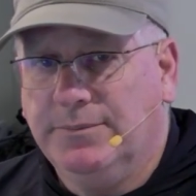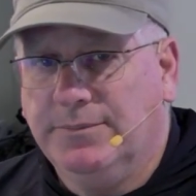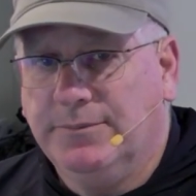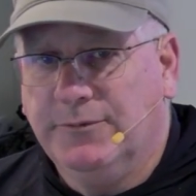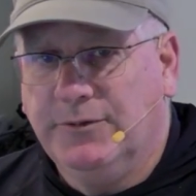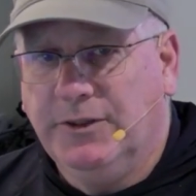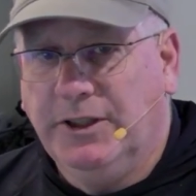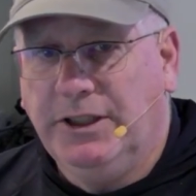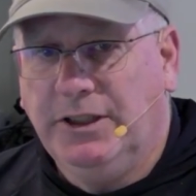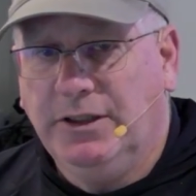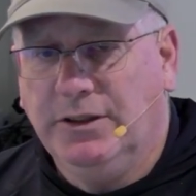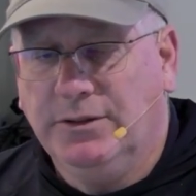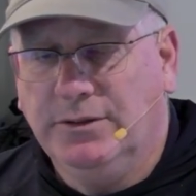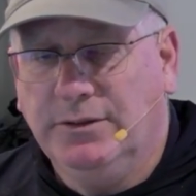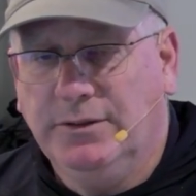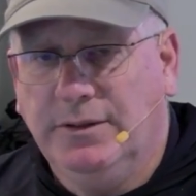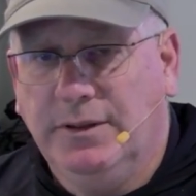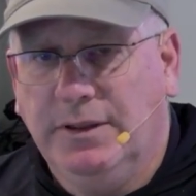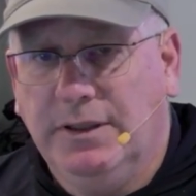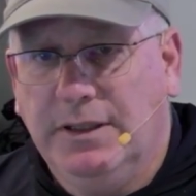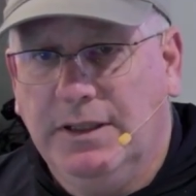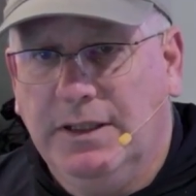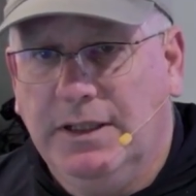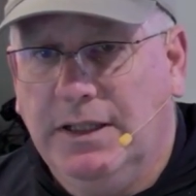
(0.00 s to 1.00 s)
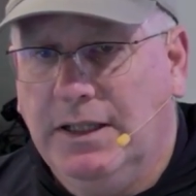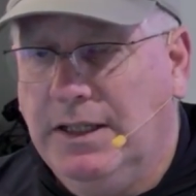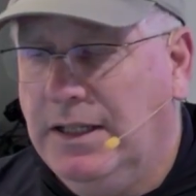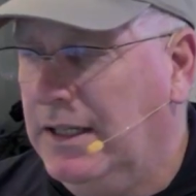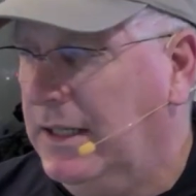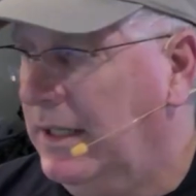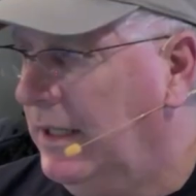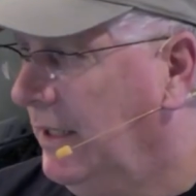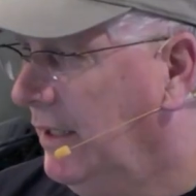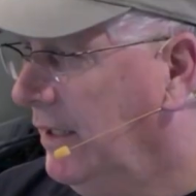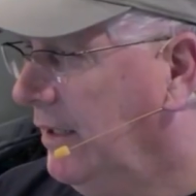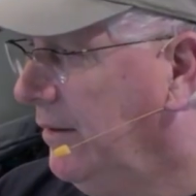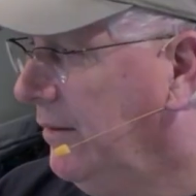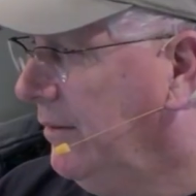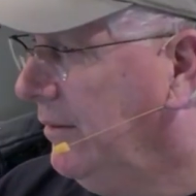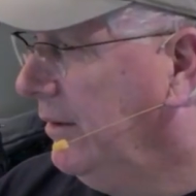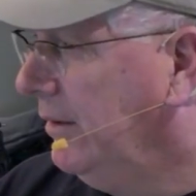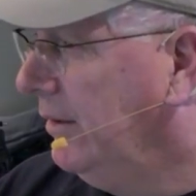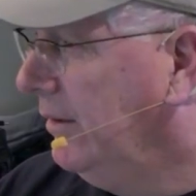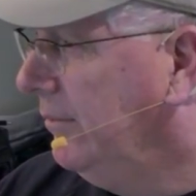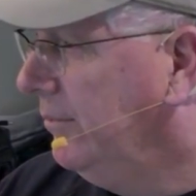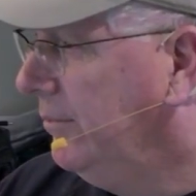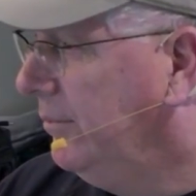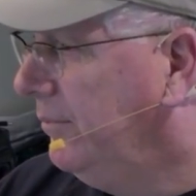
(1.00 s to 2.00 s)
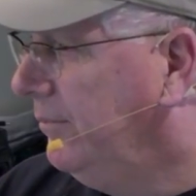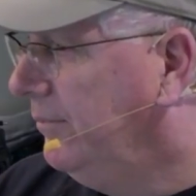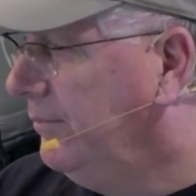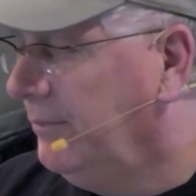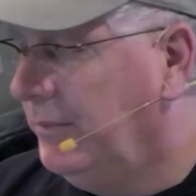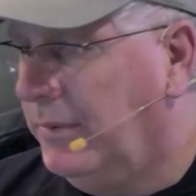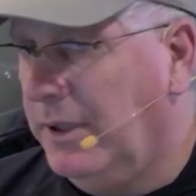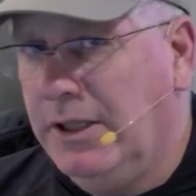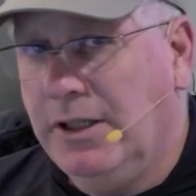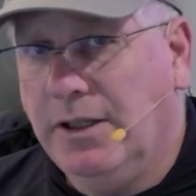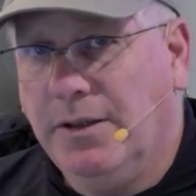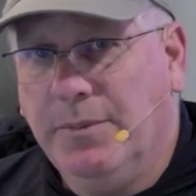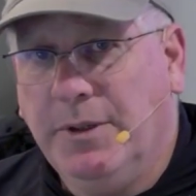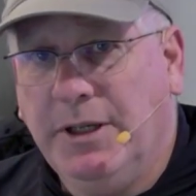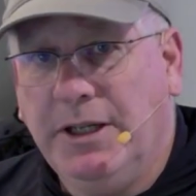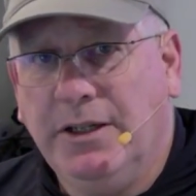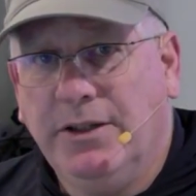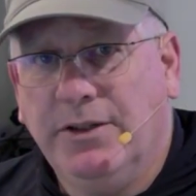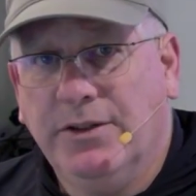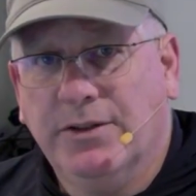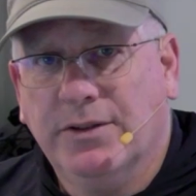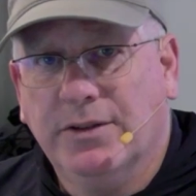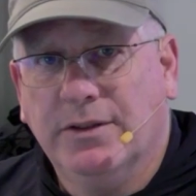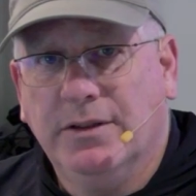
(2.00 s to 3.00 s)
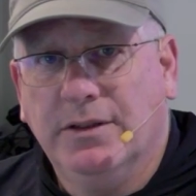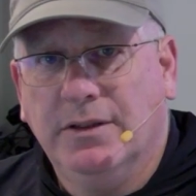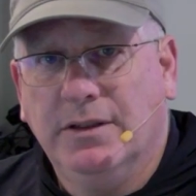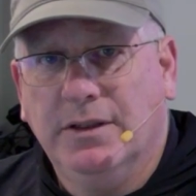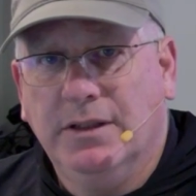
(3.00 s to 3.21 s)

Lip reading: video. And by all means,